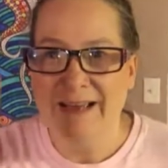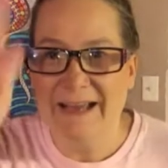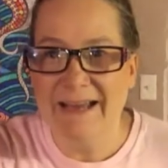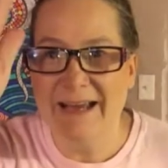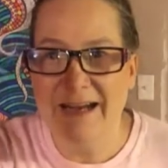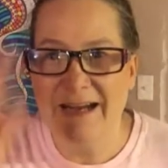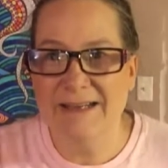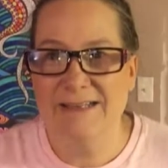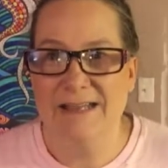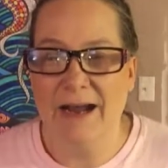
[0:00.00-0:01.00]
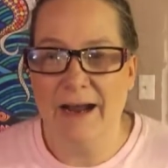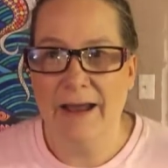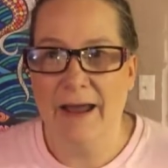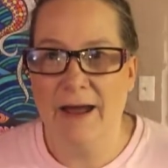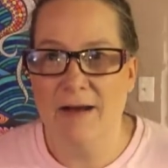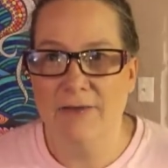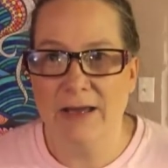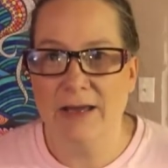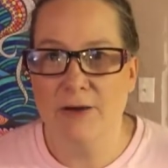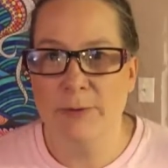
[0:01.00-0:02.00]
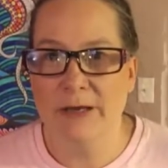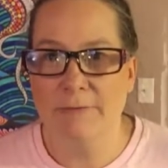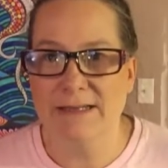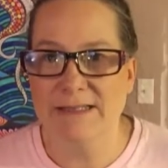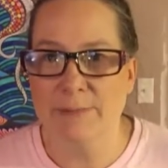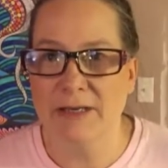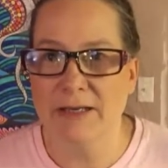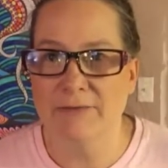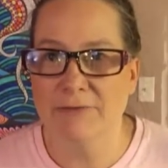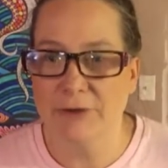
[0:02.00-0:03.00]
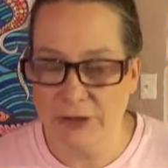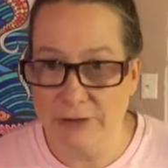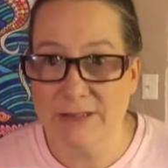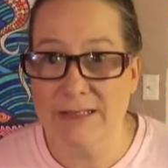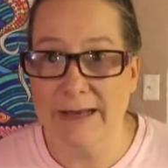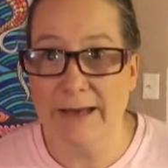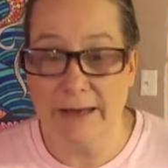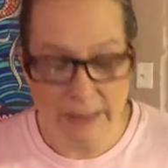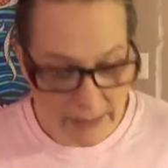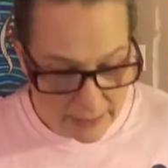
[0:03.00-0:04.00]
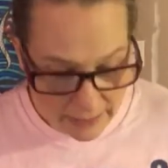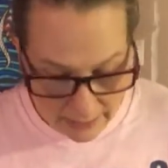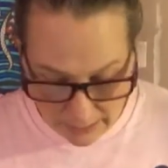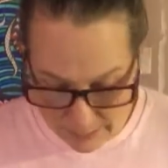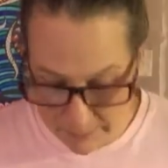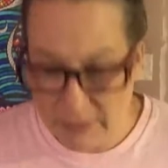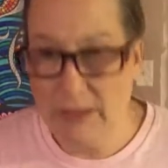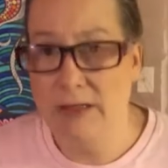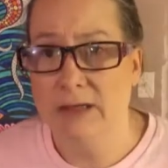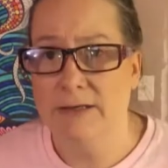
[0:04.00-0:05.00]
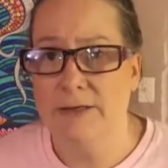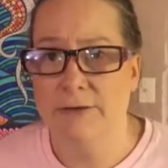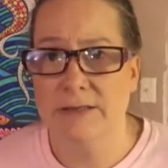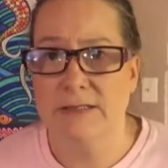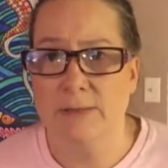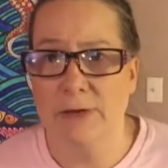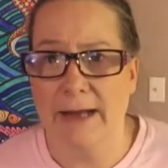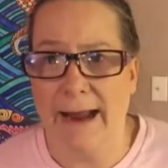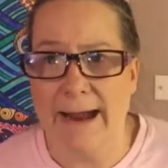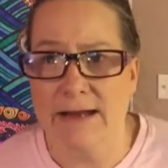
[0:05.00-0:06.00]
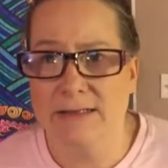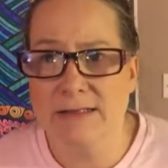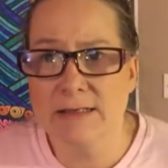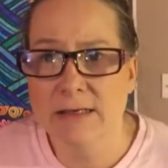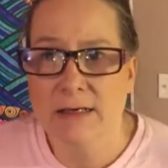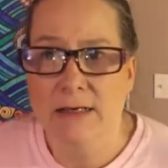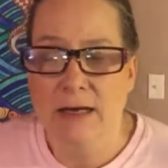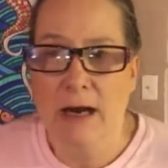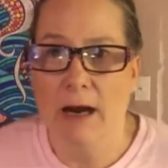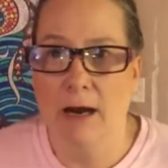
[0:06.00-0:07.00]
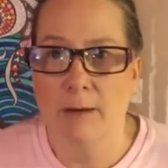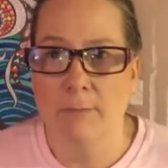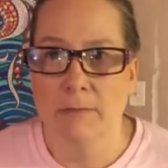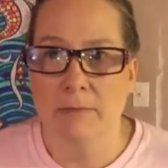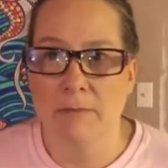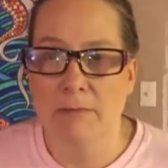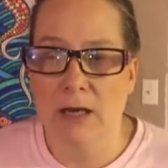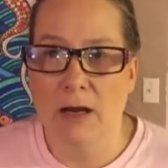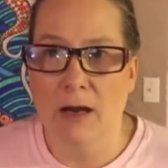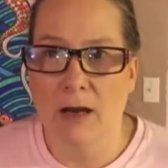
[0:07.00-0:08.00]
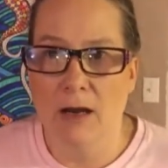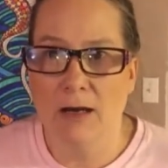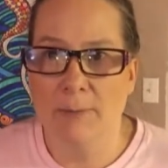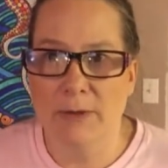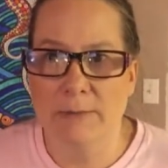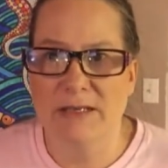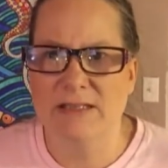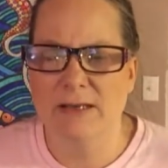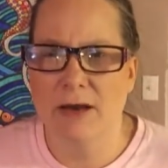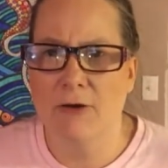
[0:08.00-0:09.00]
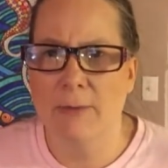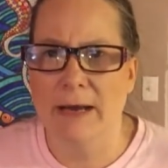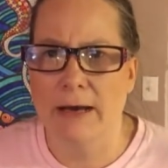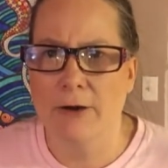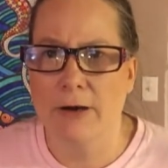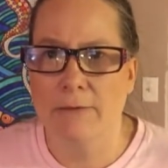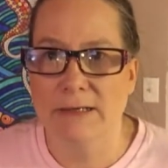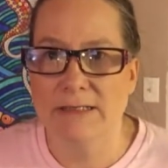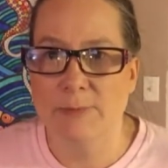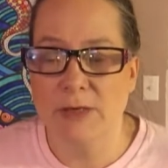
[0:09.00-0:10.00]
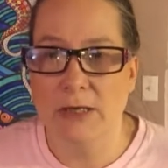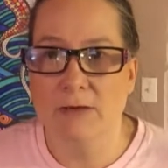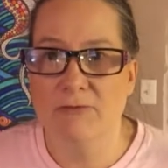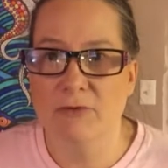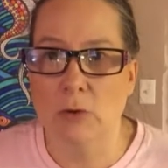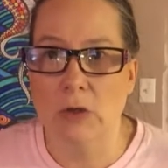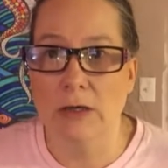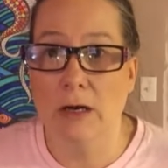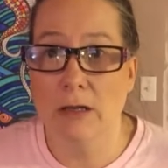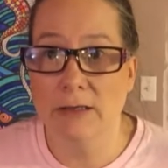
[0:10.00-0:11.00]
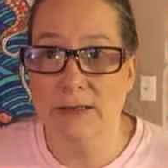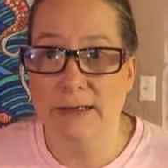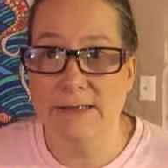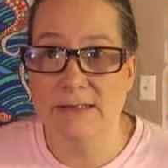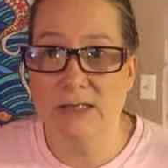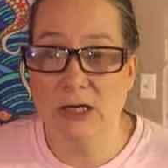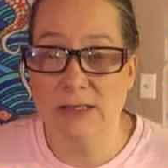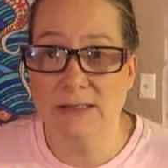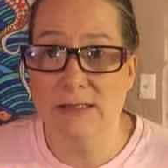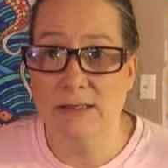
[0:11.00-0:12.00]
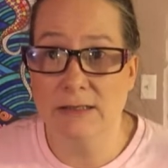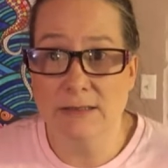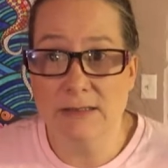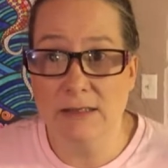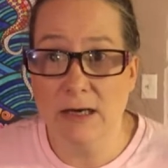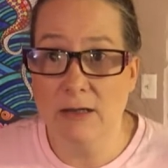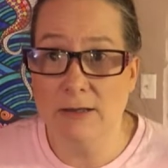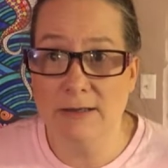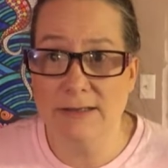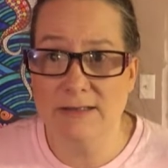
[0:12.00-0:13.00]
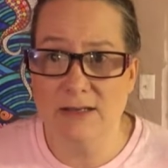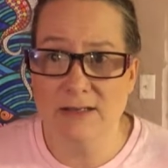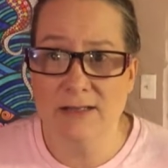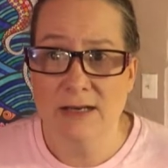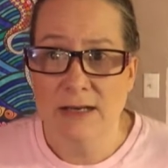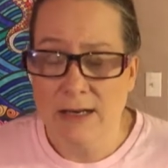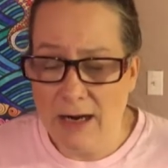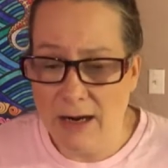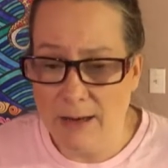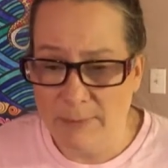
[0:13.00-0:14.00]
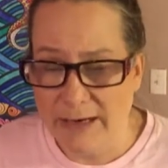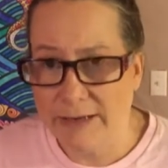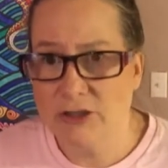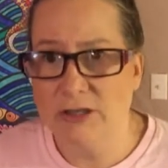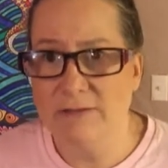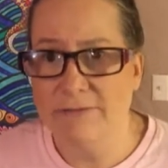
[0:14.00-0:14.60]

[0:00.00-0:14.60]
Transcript: Hey guys, I have a quick recipe for you today. I know that someone asked a couple of months ago about a recipe for Hollandaise sauce, an easy Hollandaise sauce. I actually